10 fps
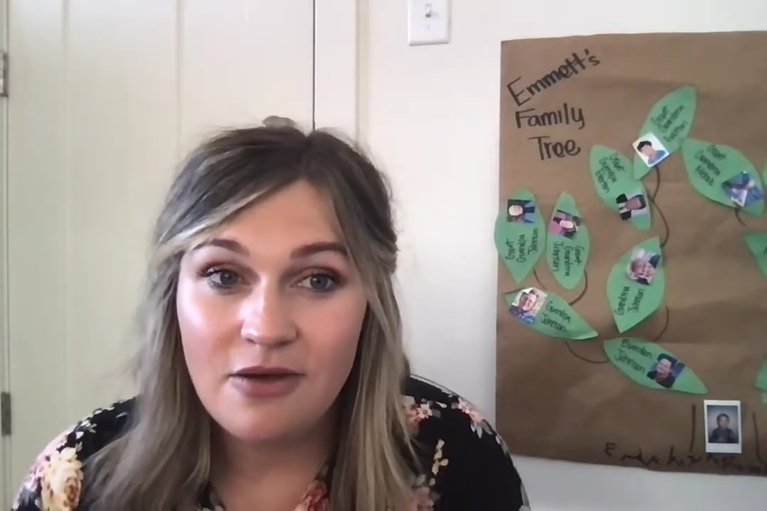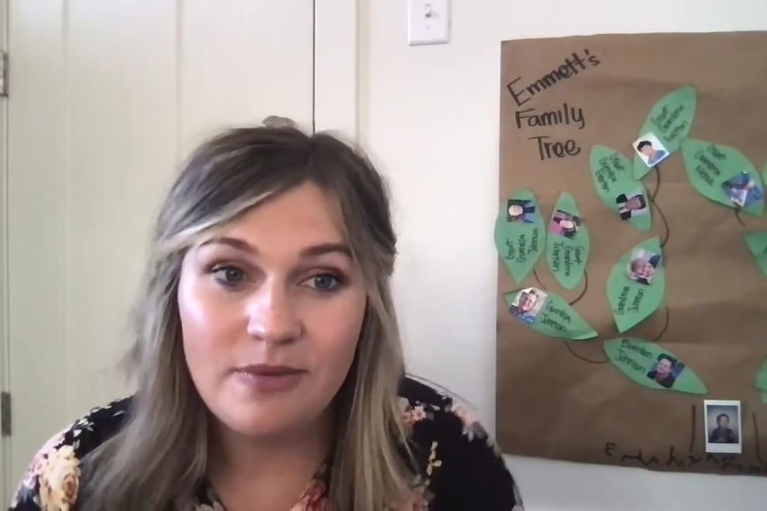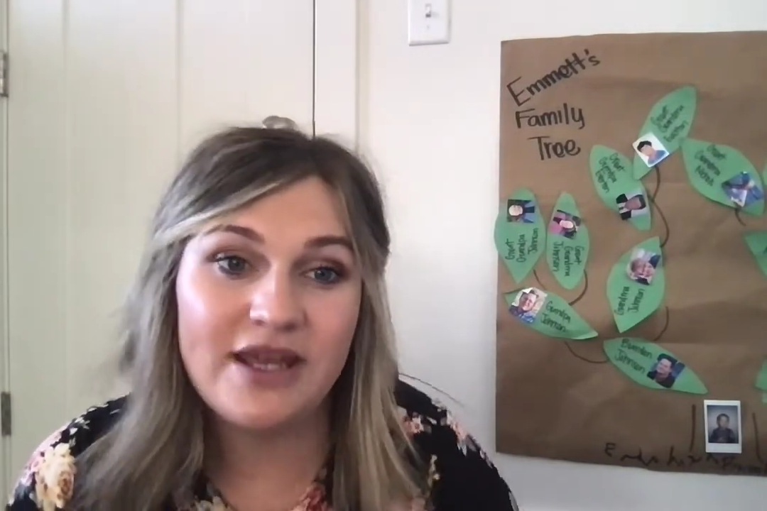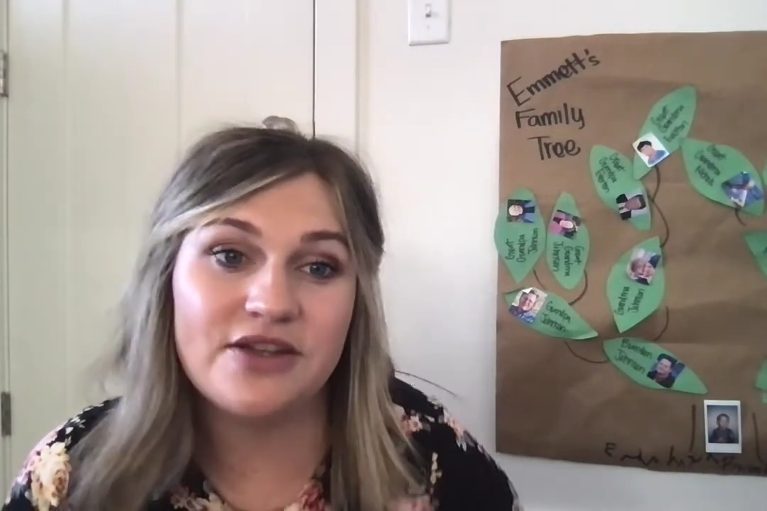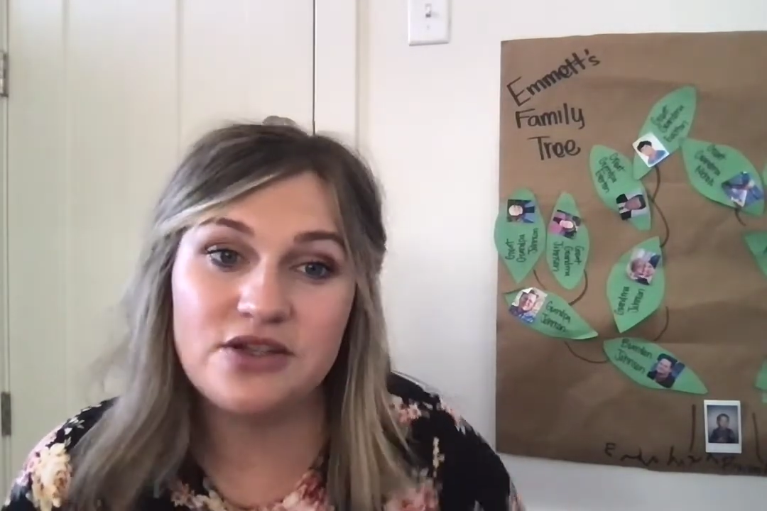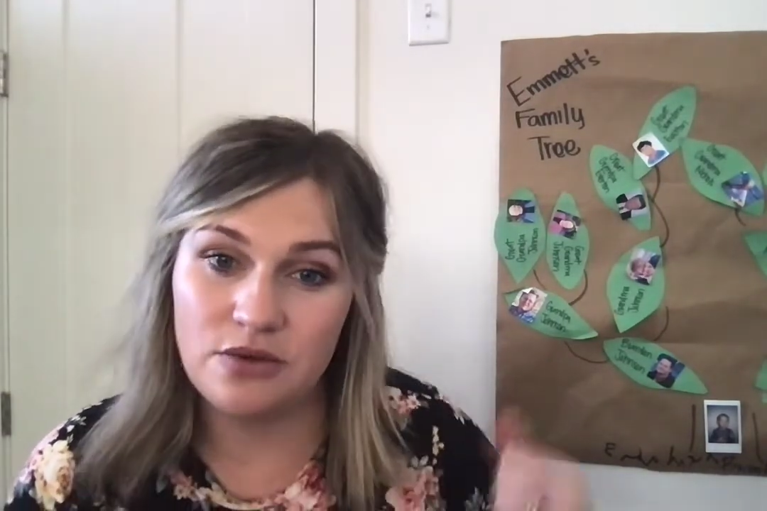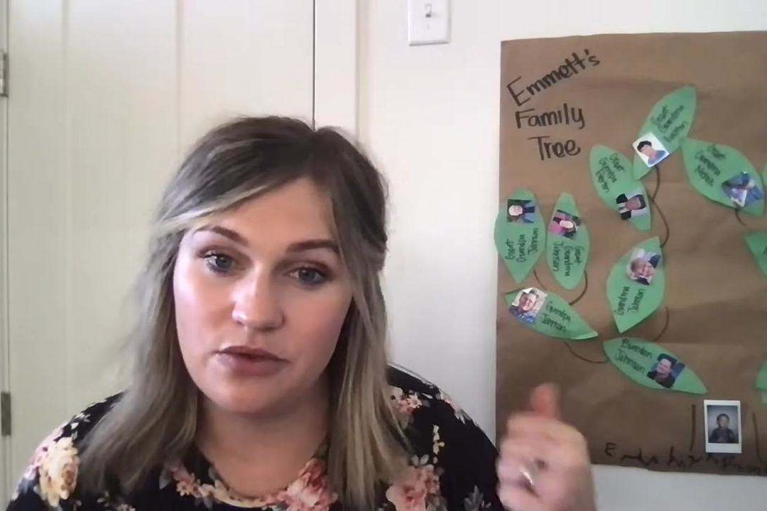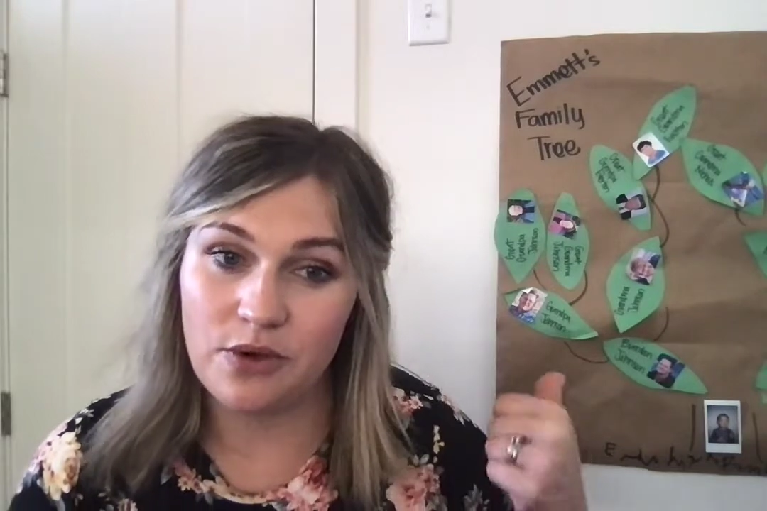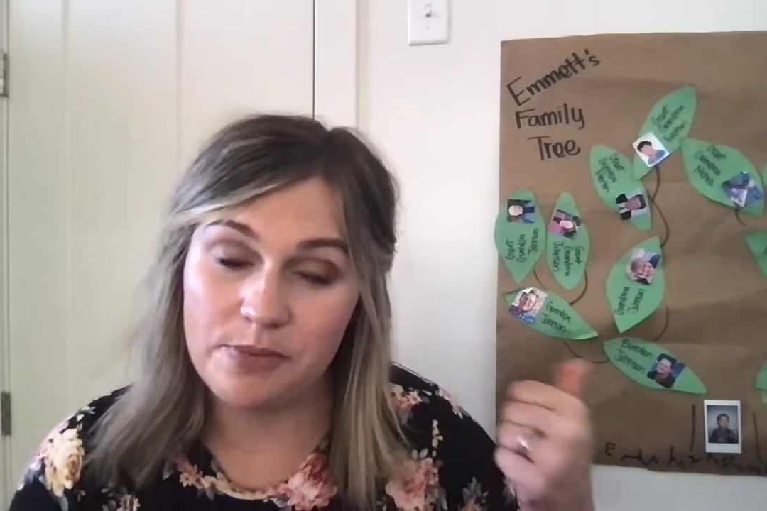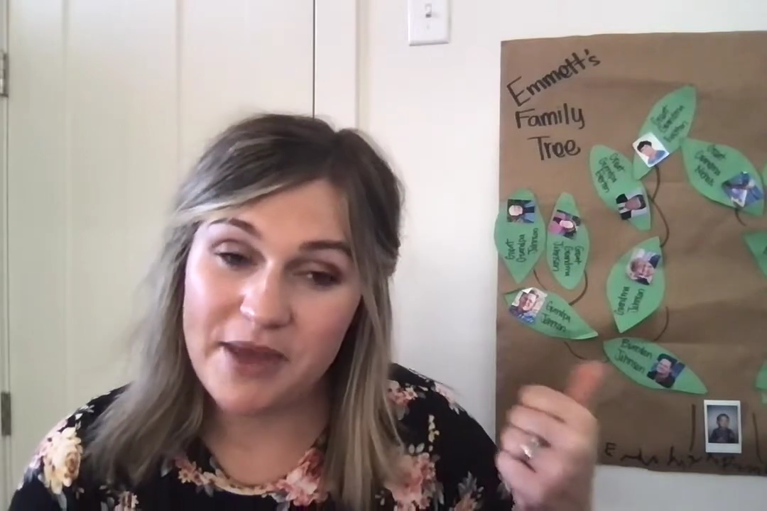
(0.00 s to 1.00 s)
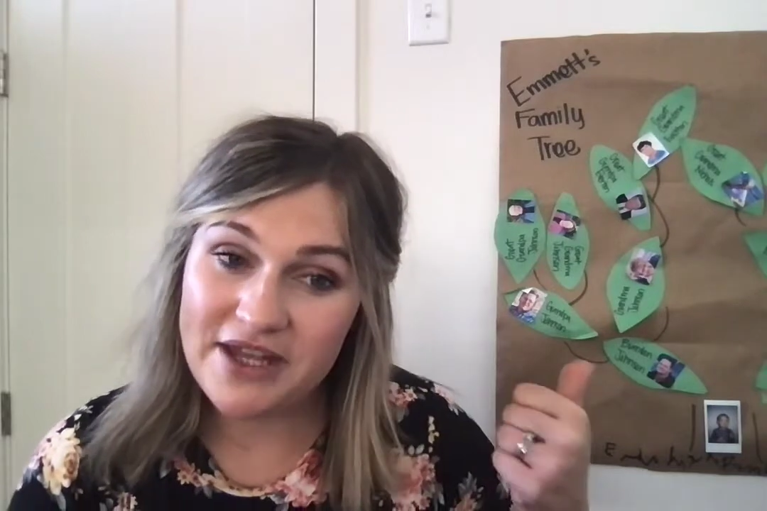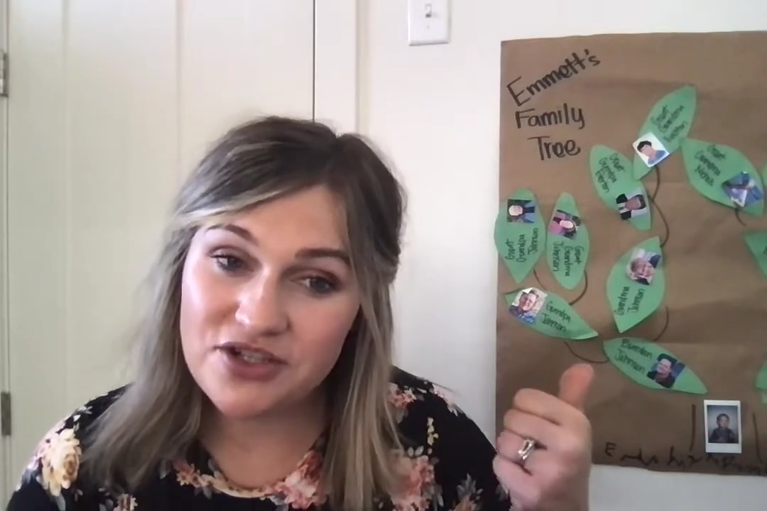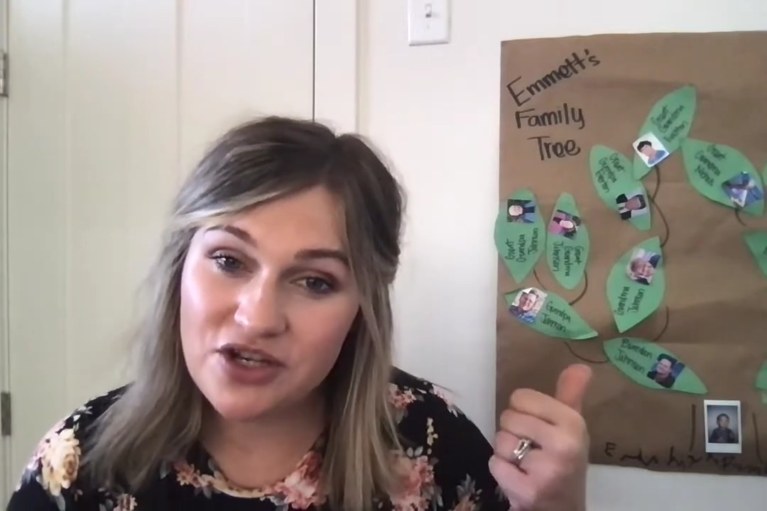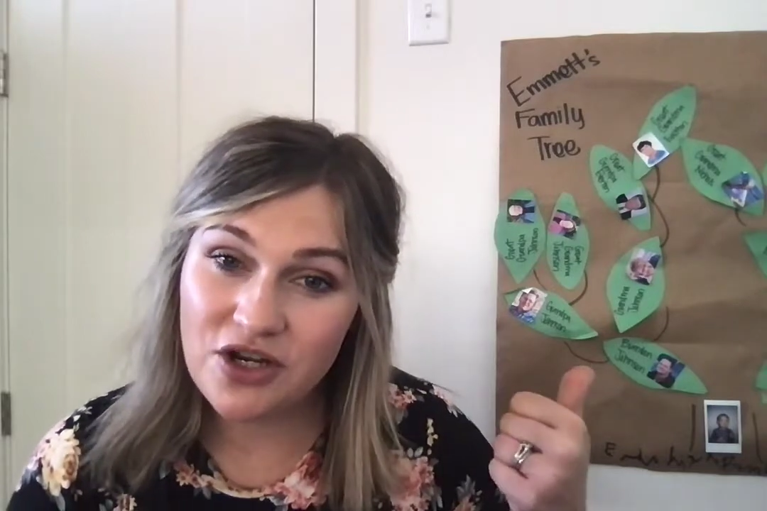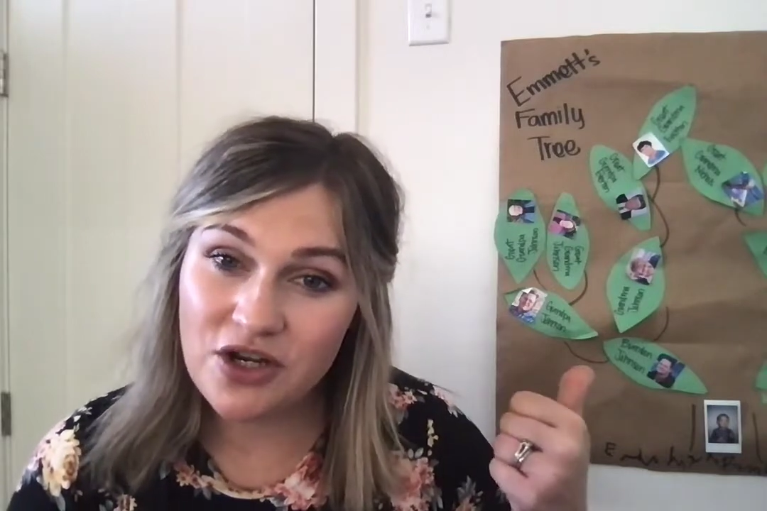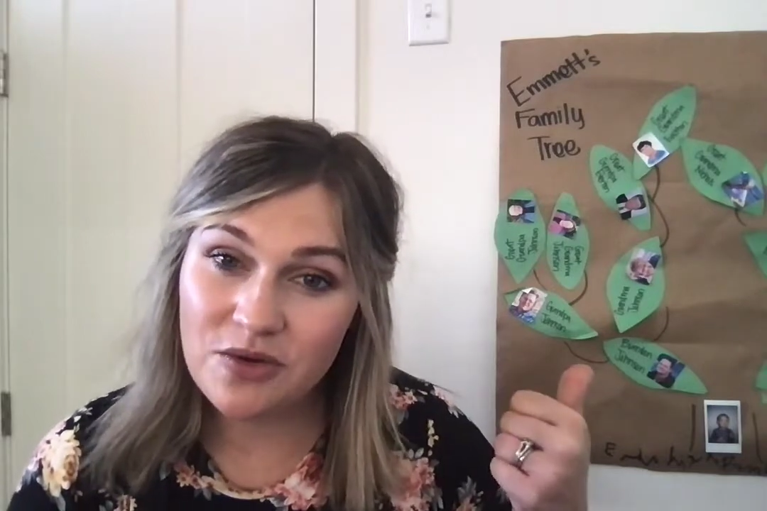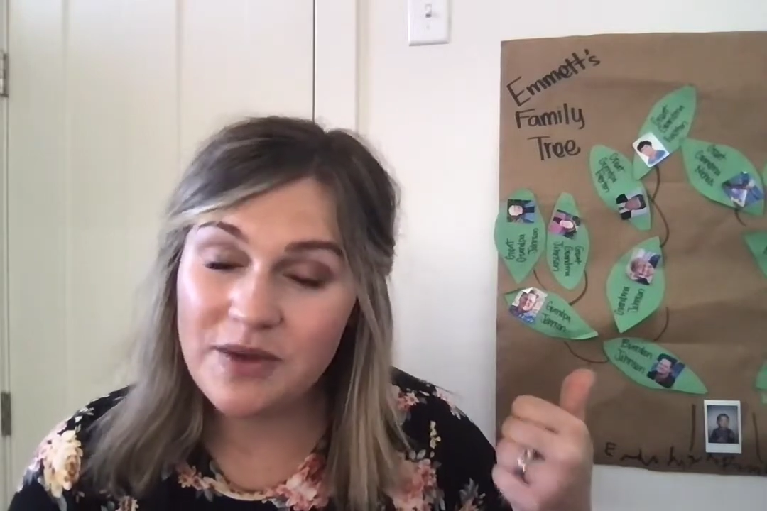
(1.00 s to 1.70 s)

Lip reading: We can do it through a picture.